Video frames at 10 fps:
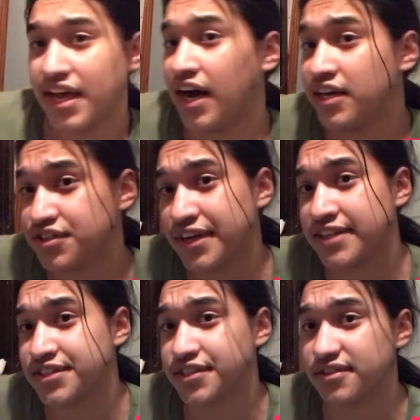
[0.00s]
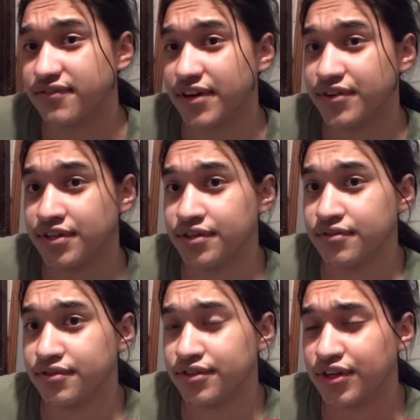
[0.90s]
I just looked very,
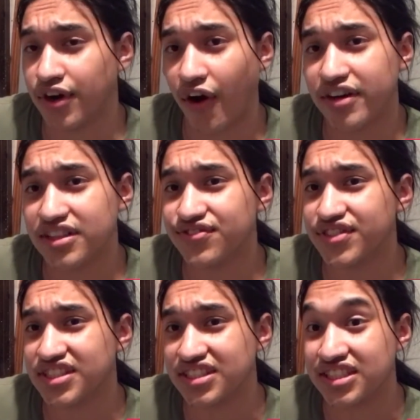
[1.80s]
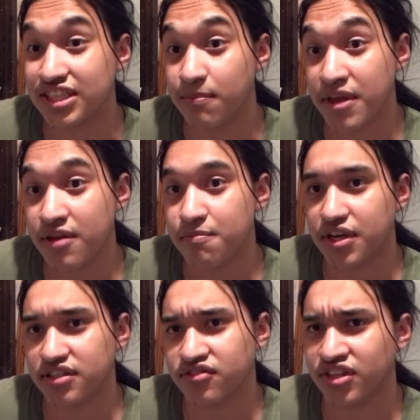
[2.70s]
you could hardly really see me
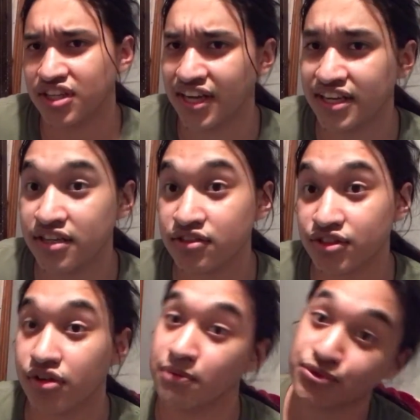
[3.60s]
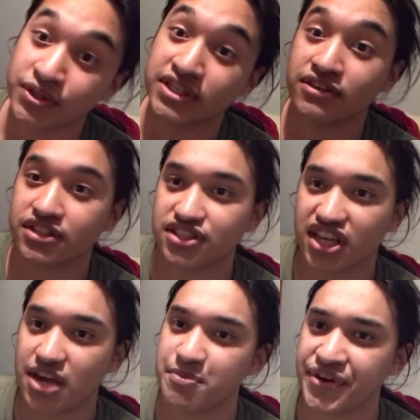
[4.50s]
because of the lighting, so I'm trying out this
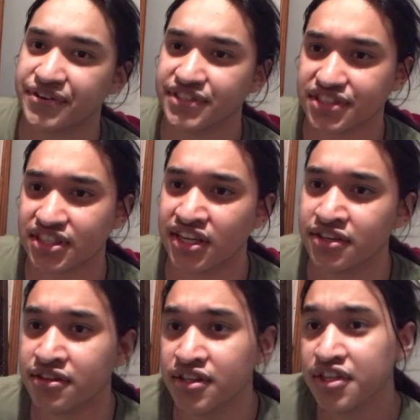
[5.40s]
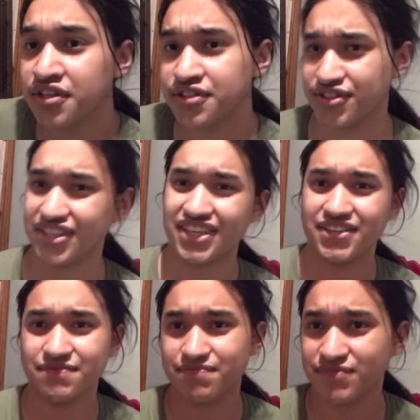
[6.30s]
camera angle instead. So you guys,
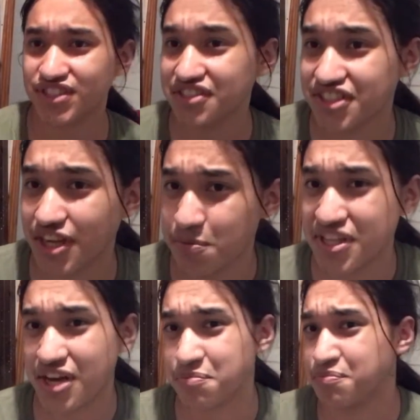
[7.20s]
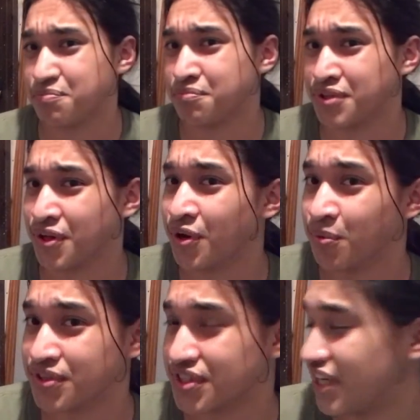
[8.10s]
just tell me down below
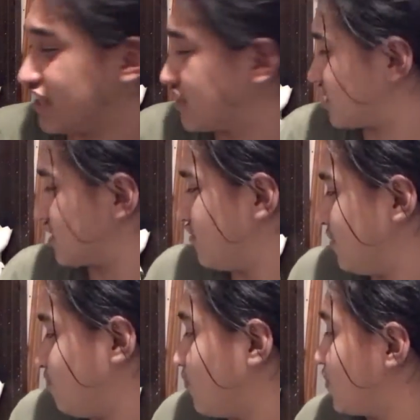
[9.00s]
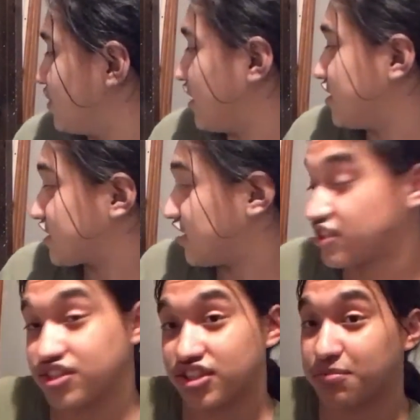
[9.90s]
what you guys think of it. Well, you guys can
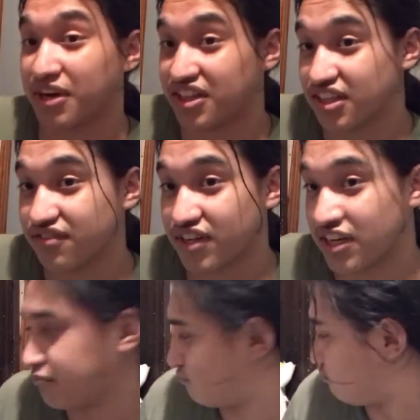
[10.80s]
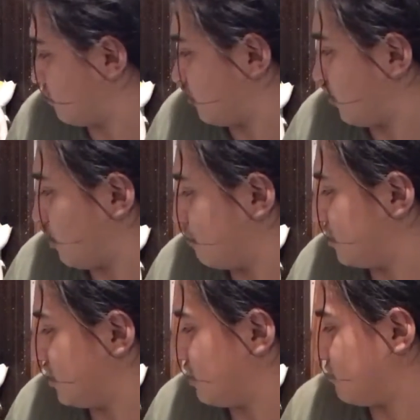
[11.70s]
actually see my Levi, my
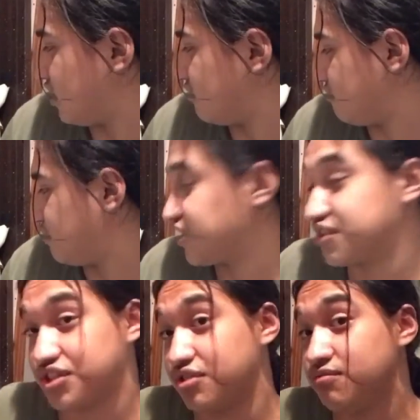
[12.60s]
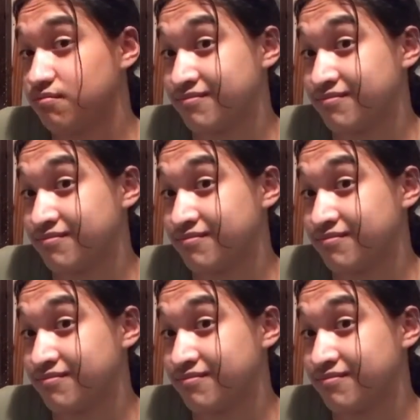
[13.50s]
Robin, and my Pikachu.